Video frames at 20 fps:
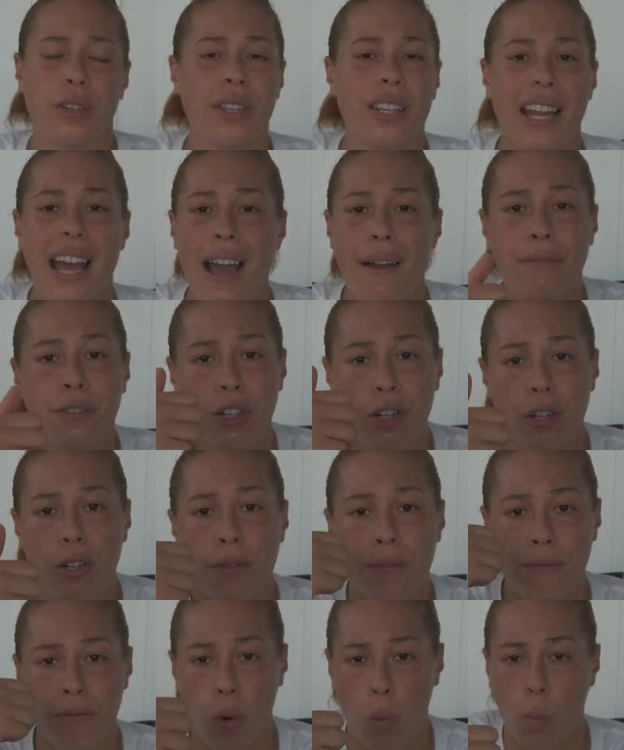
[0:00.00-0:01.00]
You need to have
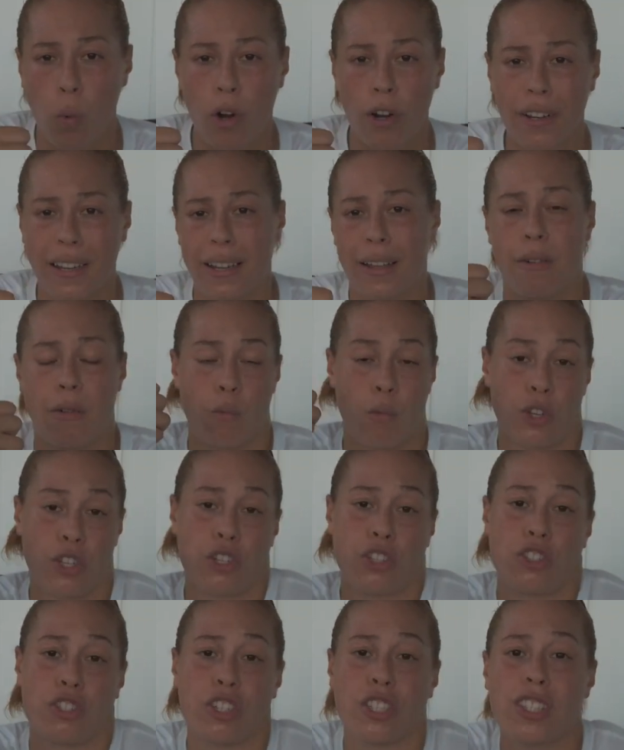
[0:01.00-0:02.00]
good footwork,
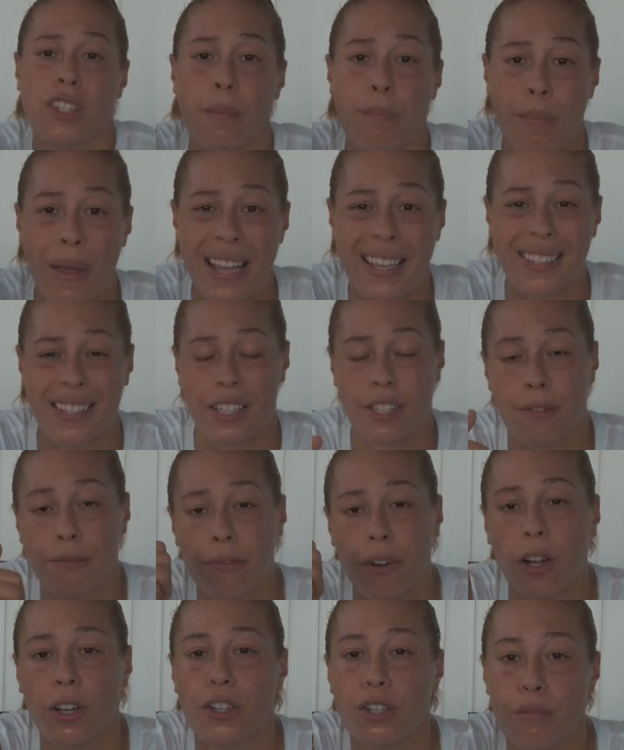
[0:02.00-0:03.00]
which is just the basics,
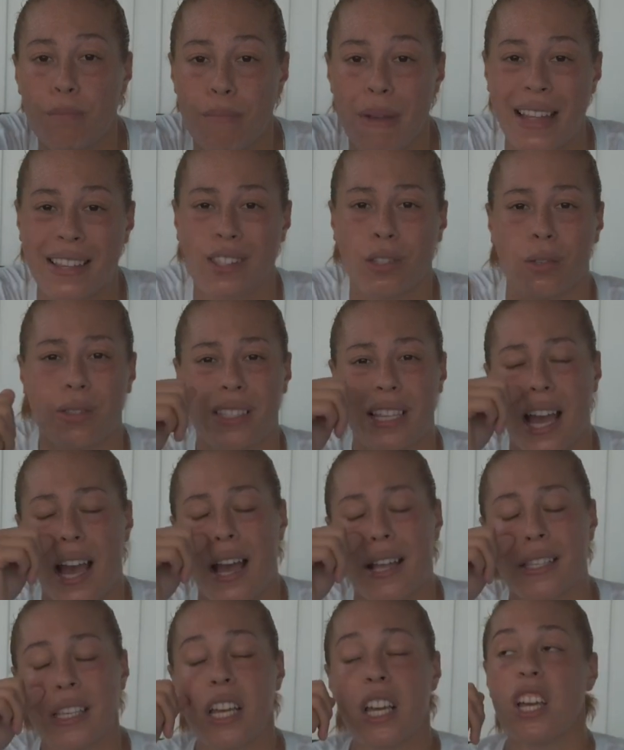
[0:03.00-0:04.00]
fundamentals,
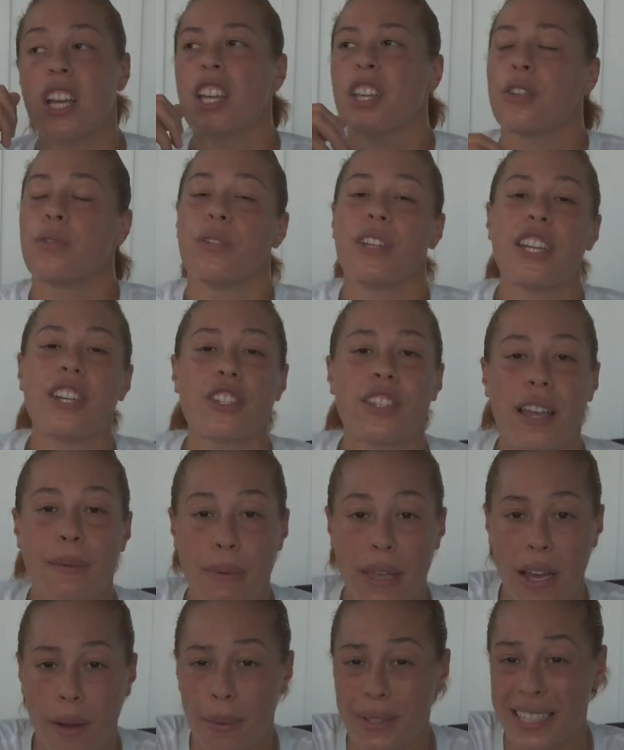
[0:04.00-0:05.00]
guys. You need to
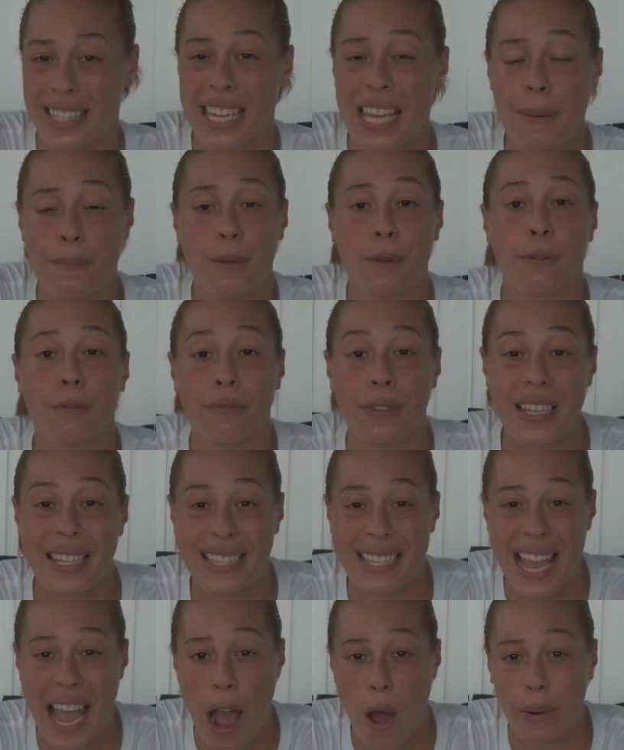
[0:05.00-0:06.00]
be able to keep your
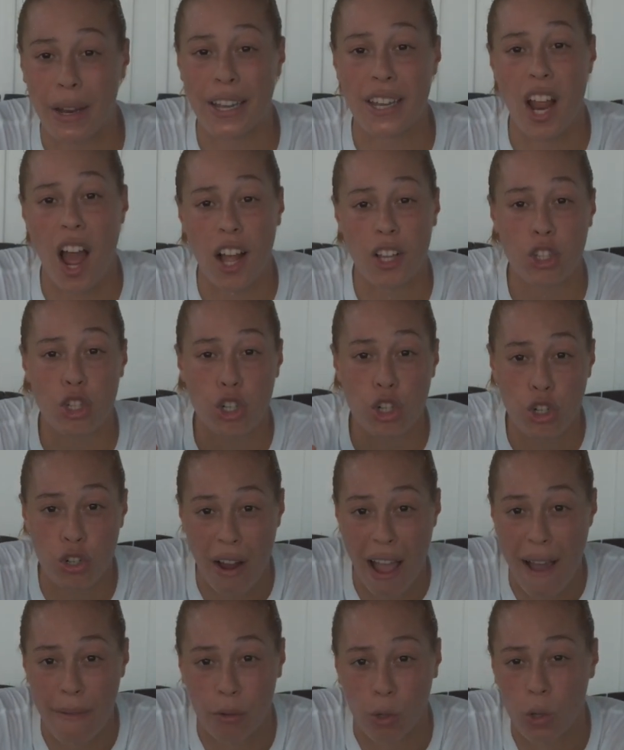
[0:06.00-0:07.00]
feet down and not
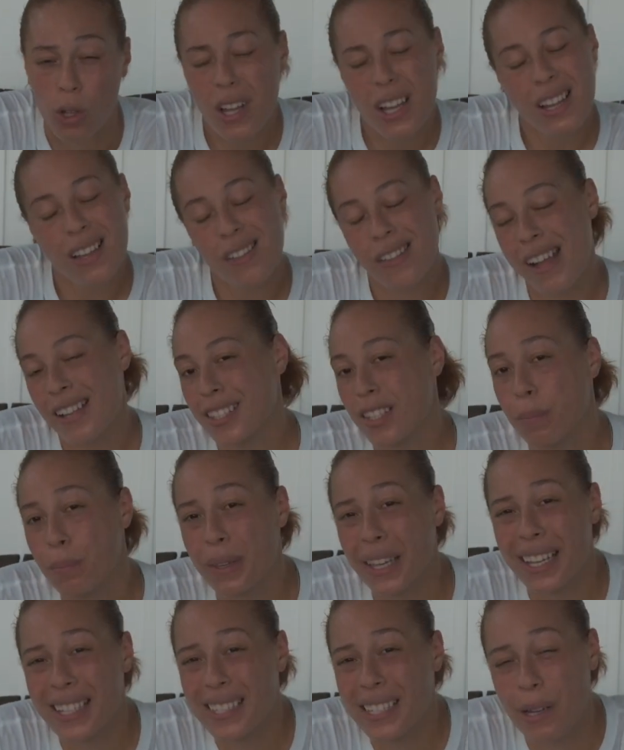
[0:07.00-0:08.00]
travel. That's the
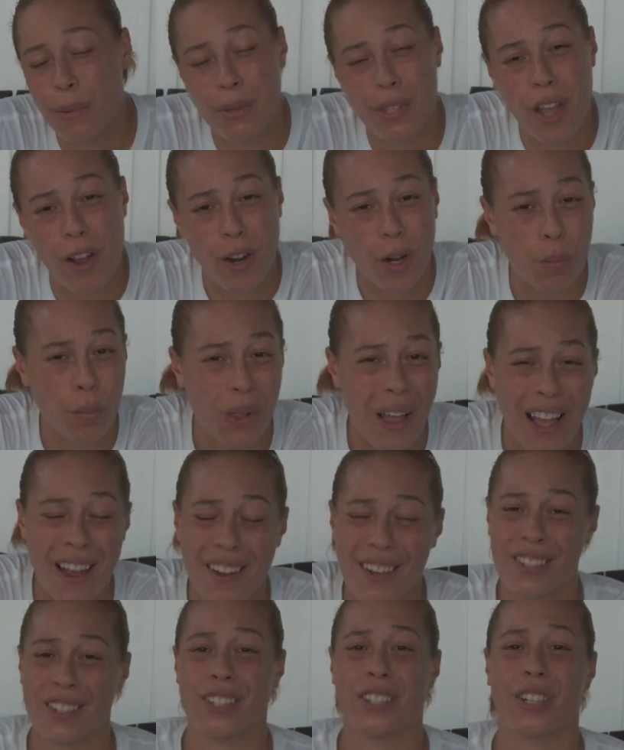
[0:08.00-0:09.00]
biggest thing with younger
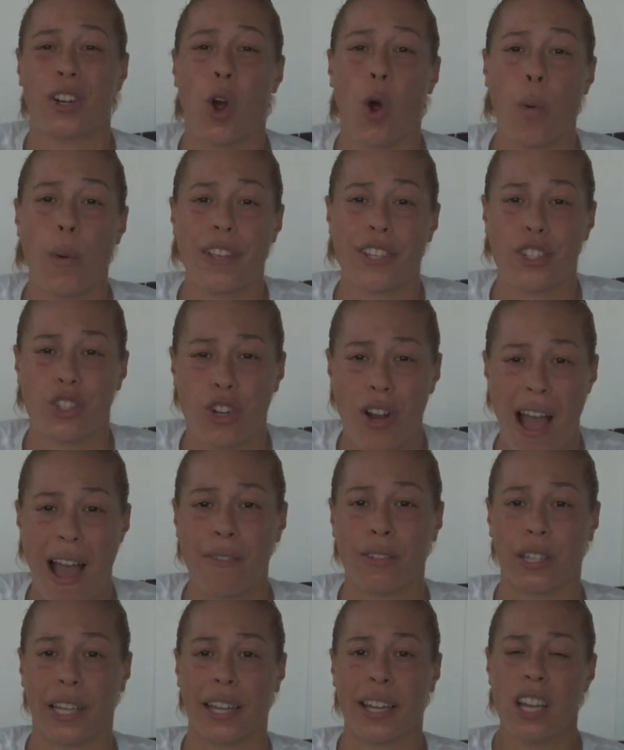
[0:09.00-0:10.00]
players, is they're always
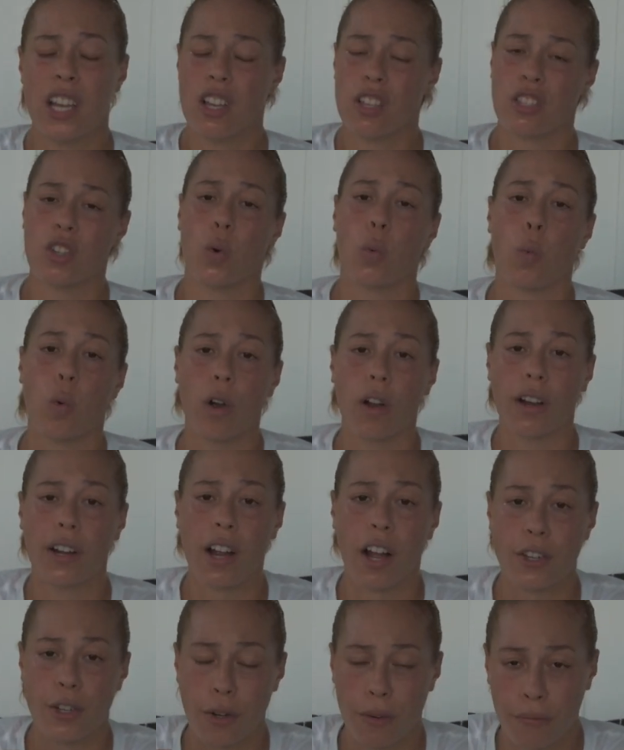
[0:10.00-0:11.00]
traveling. So
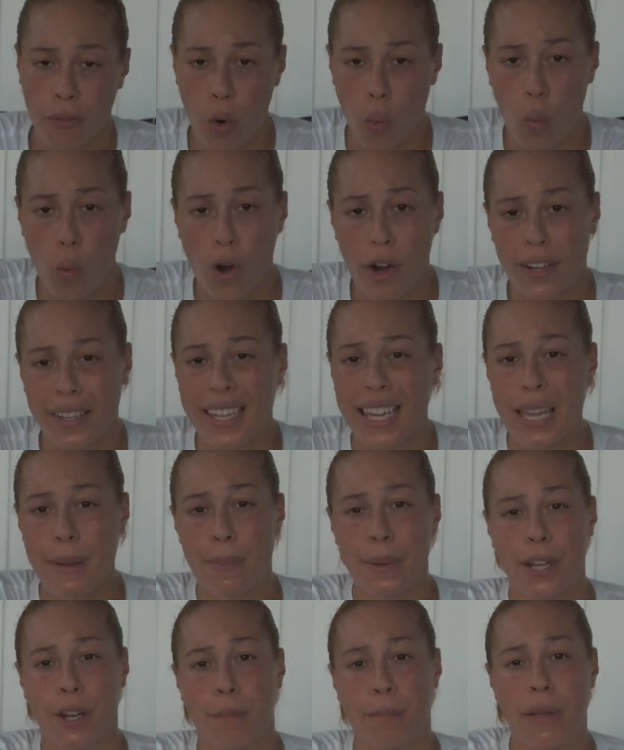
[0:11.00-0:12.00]
work on your footwork,
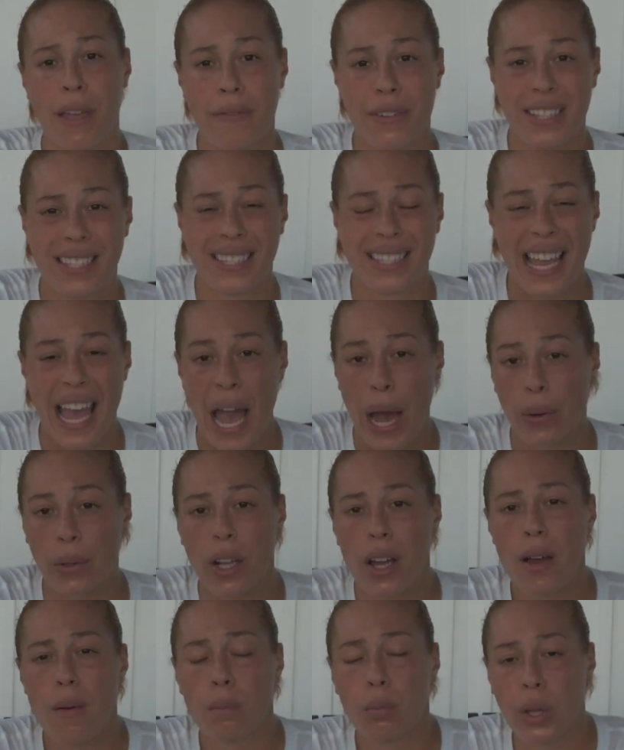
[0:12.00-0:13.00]
keeping your pivots
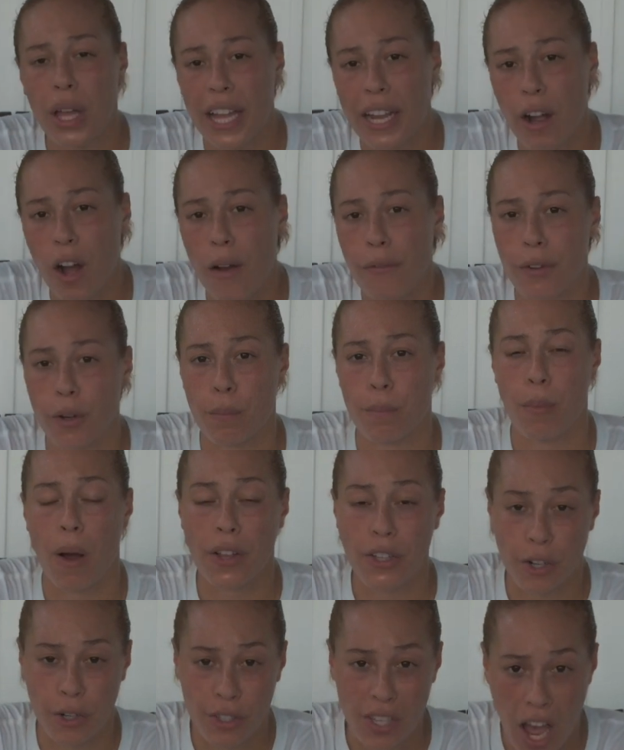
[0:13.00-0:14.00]
down, playing off your
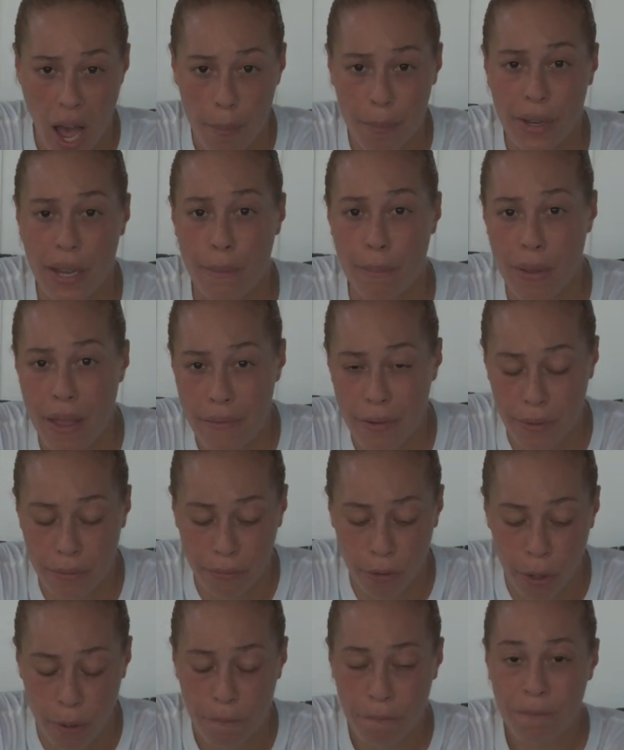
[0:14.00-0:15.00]
your dominant pivot
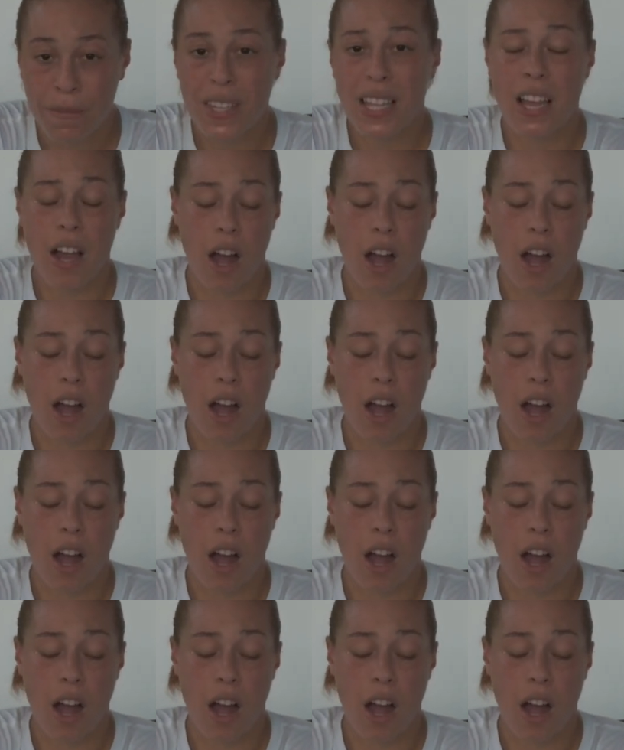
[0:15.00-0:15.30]
foot.